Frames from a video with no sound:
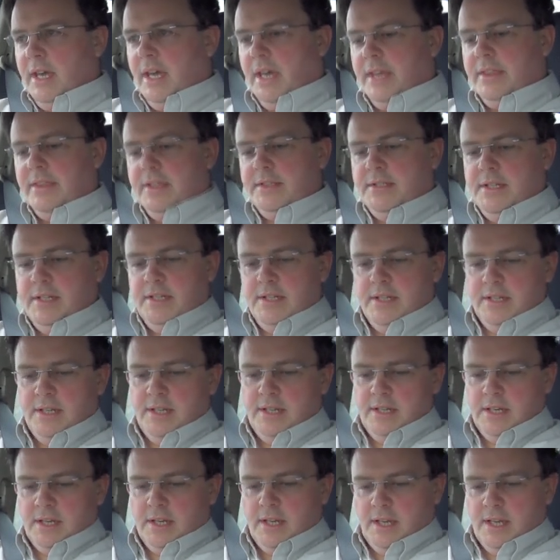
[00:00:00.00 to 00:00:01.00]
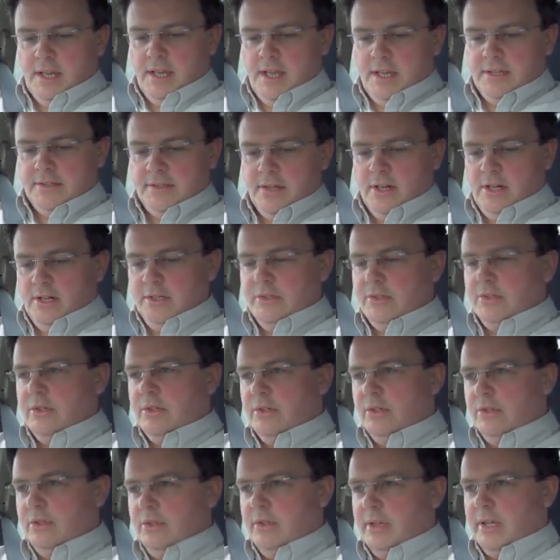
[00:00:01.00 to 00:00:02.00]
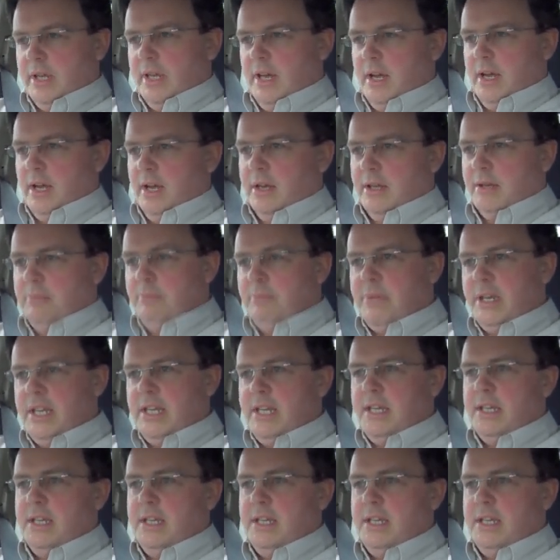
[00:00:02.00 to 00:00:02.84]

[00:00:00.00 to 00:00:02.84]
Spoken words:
And the Tiida is also on